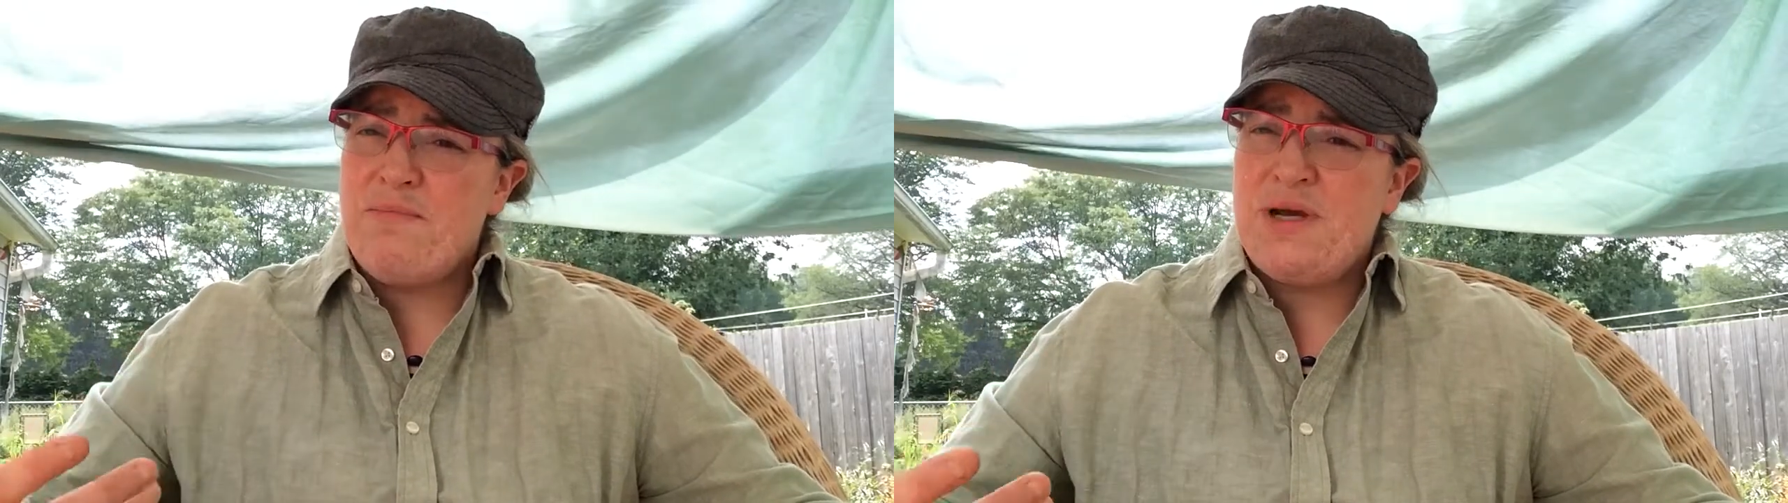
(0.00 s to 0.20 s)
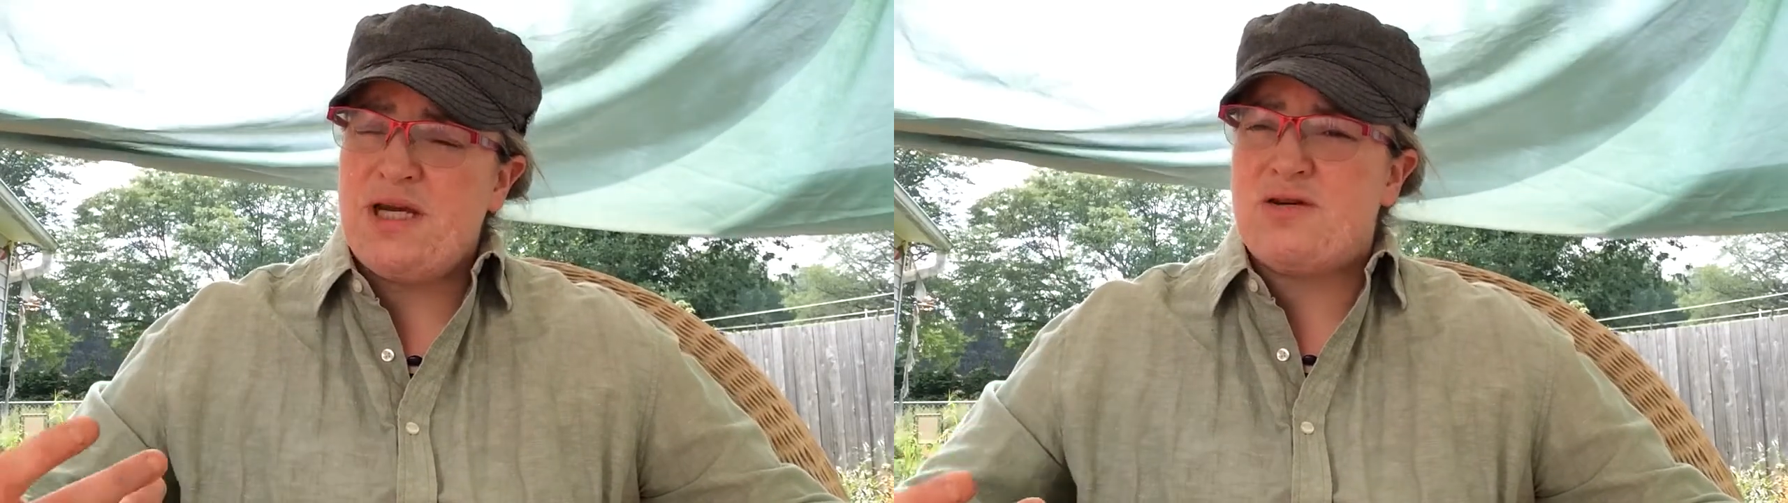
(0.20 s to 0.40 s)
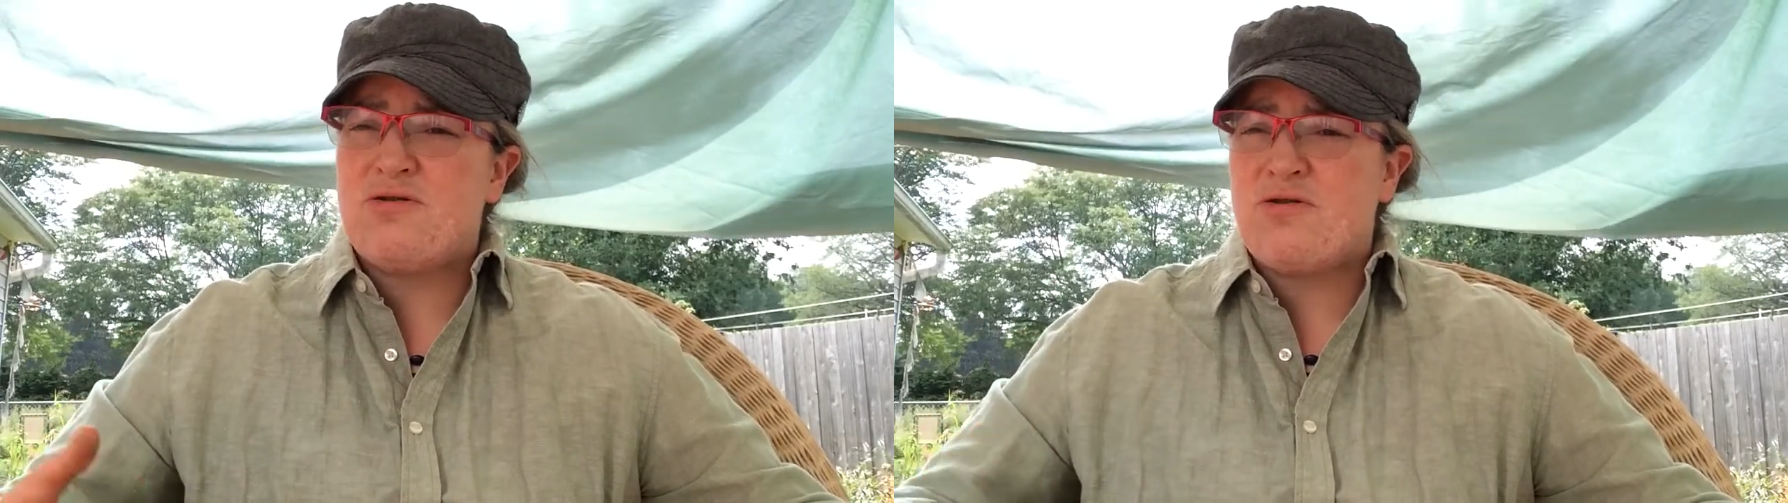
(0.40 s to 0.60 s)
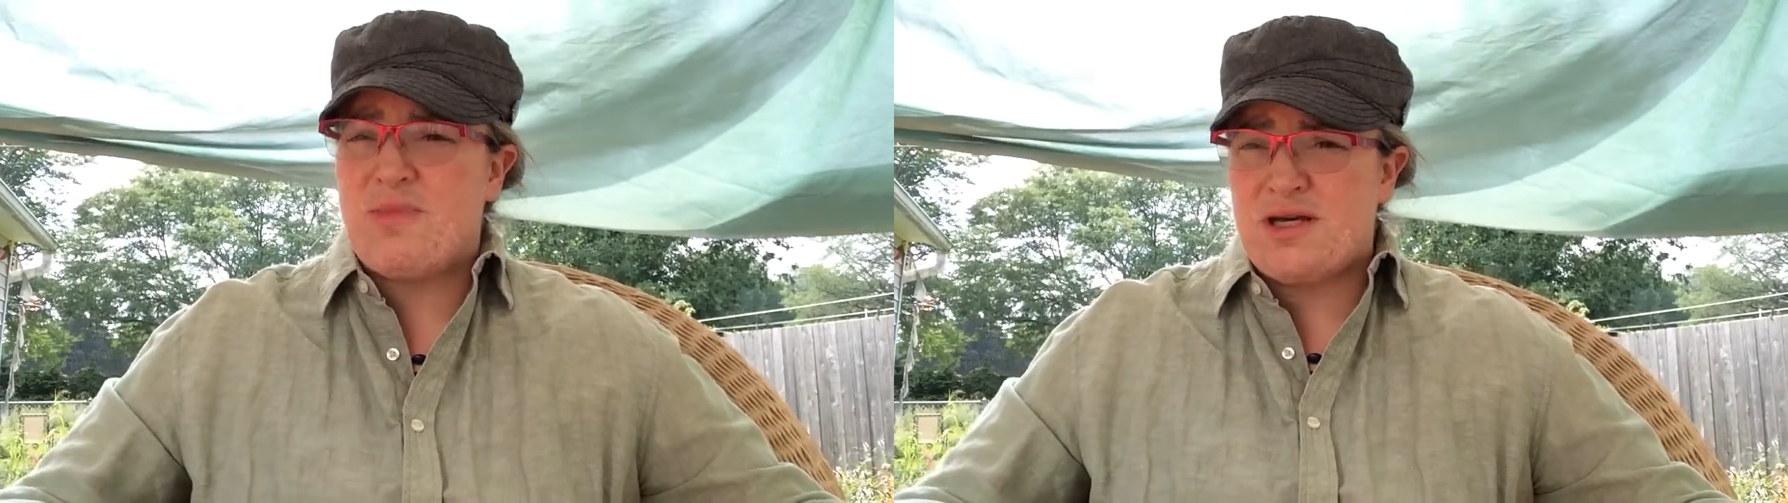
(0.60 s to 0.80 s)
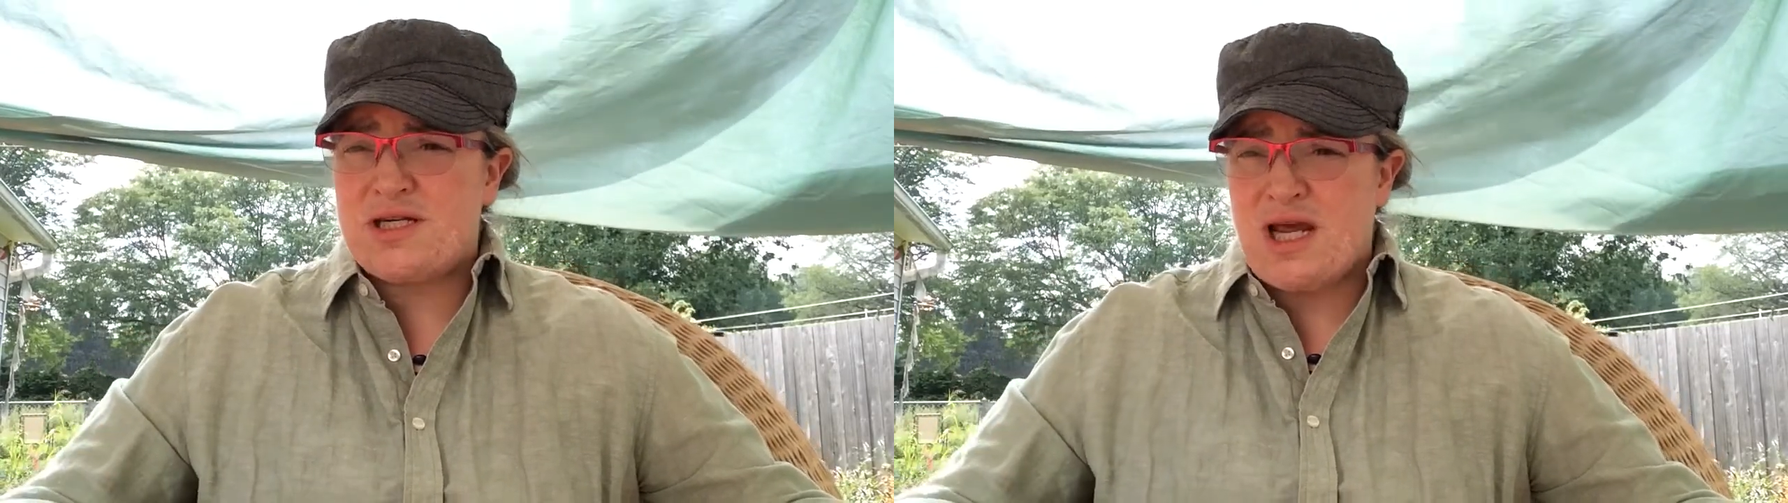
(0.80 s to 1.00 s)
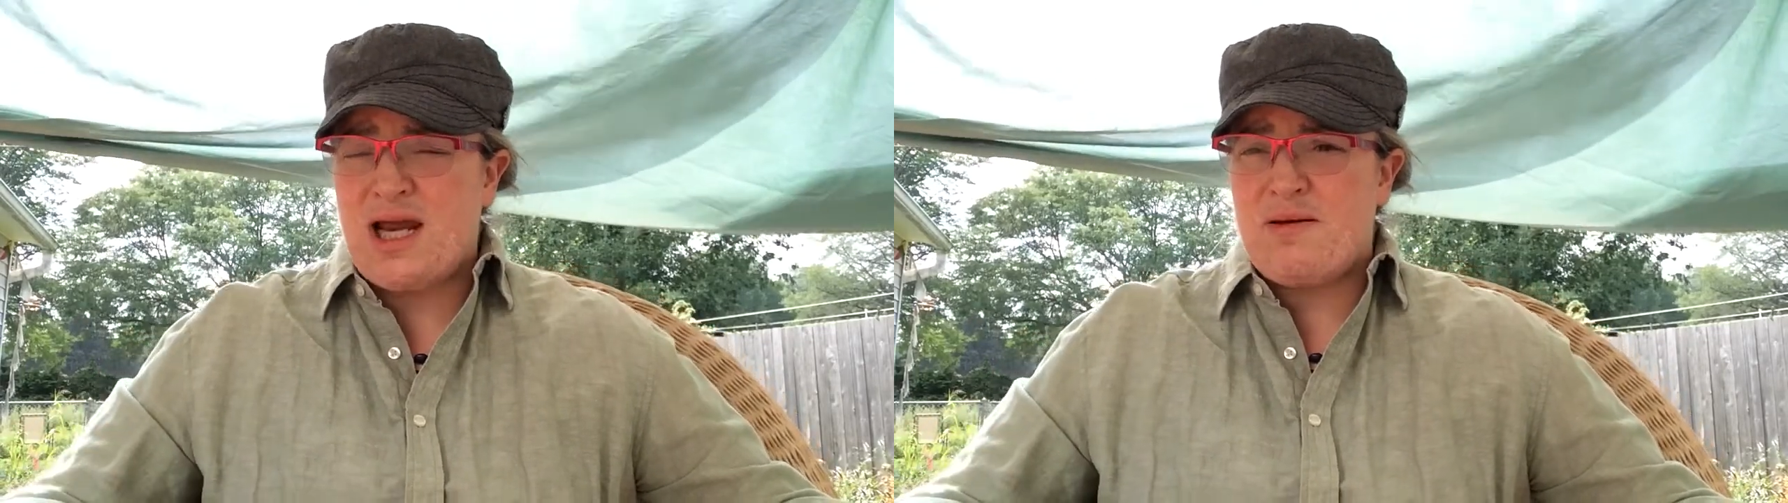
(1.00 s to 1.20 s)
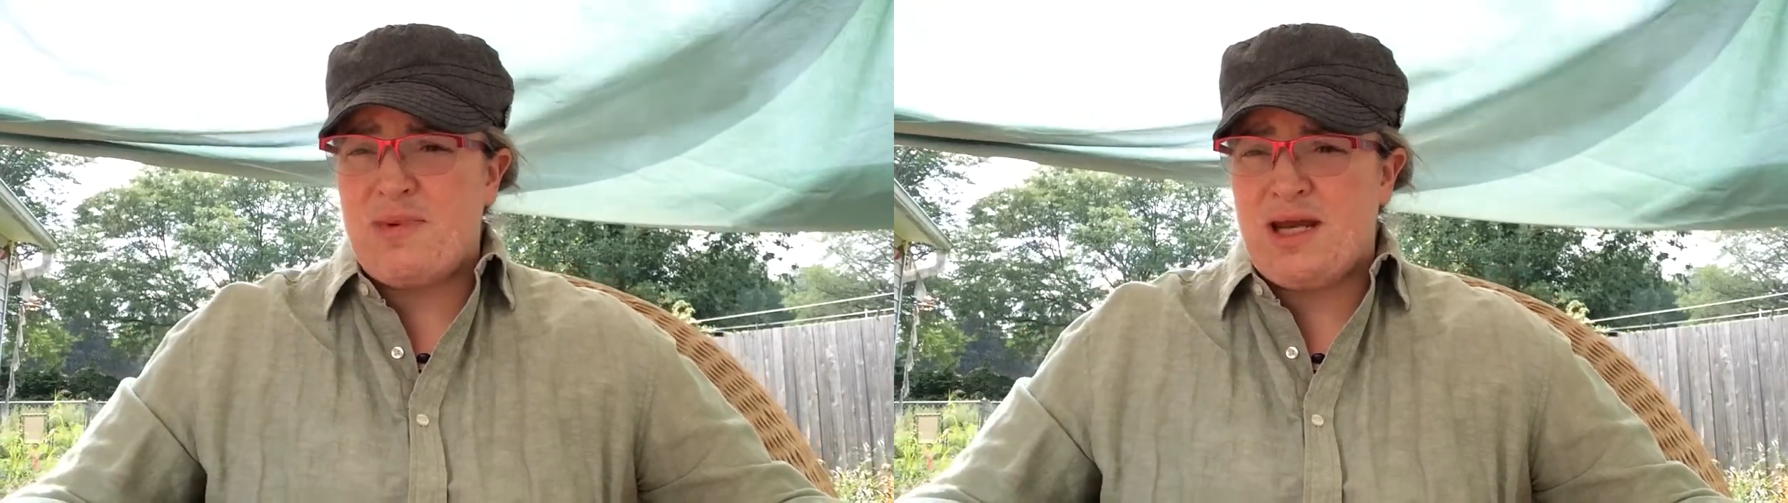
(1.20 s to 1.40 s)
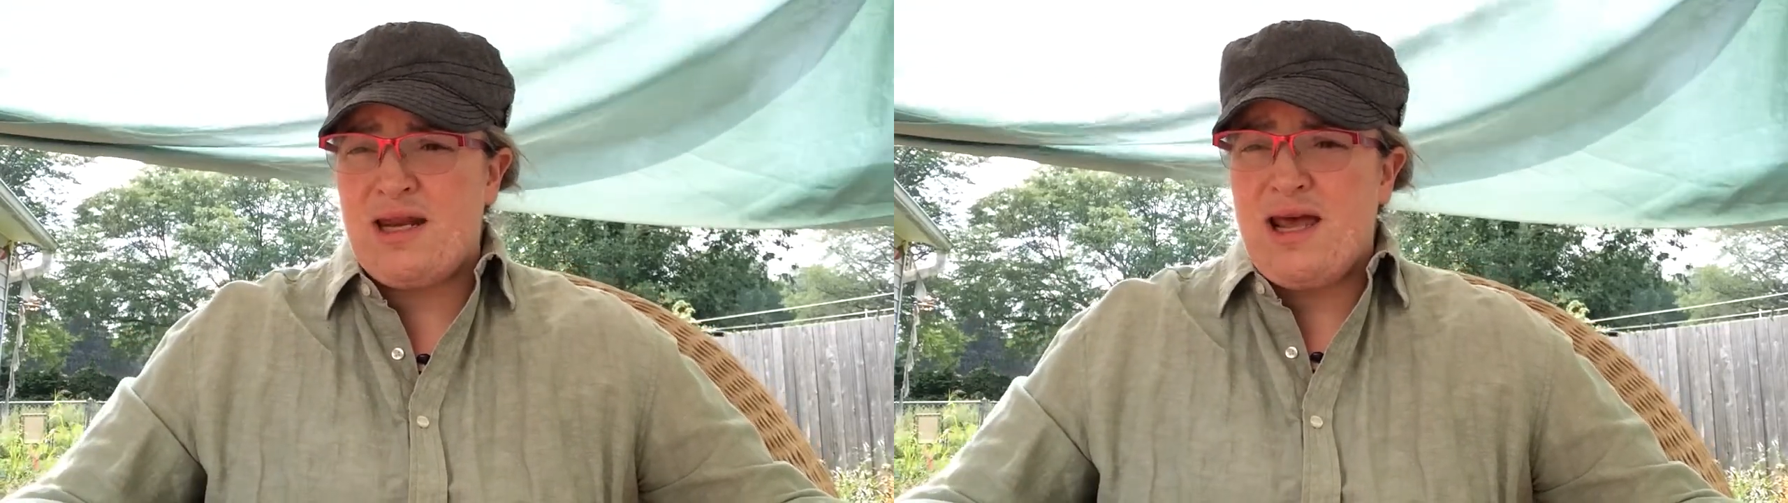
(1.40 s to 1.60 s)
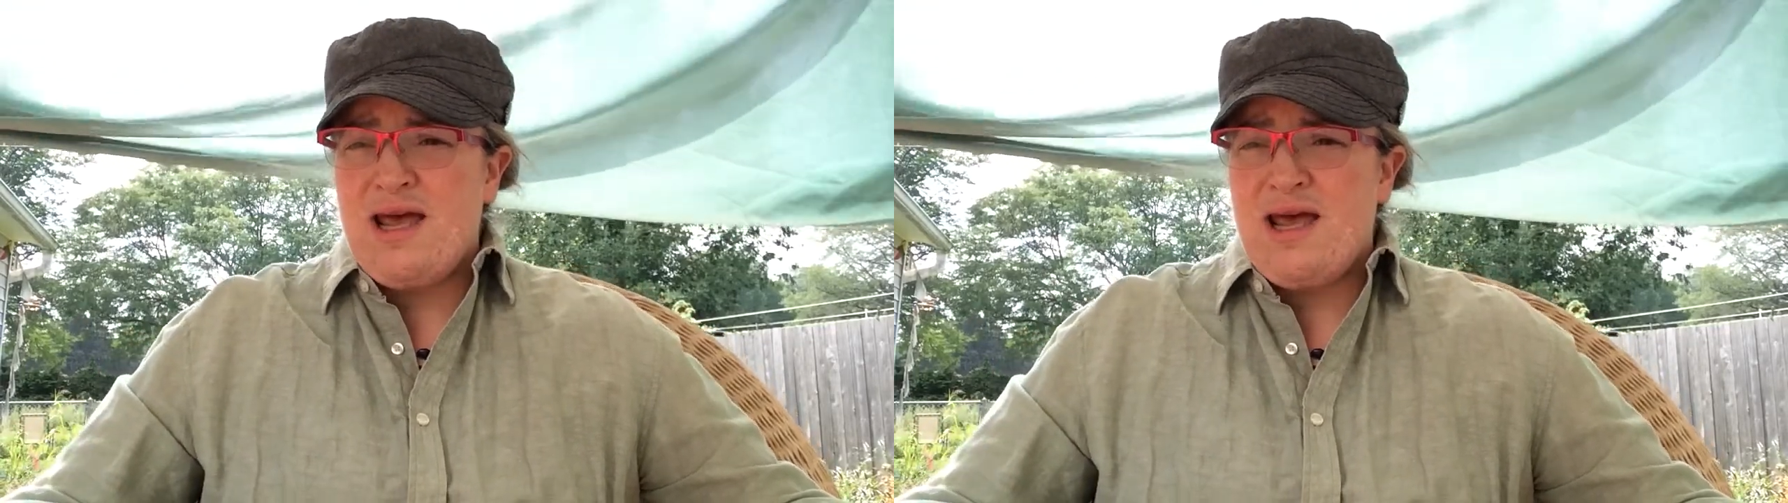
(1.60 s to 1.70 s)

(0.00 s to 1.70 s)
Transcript: midterm assignment.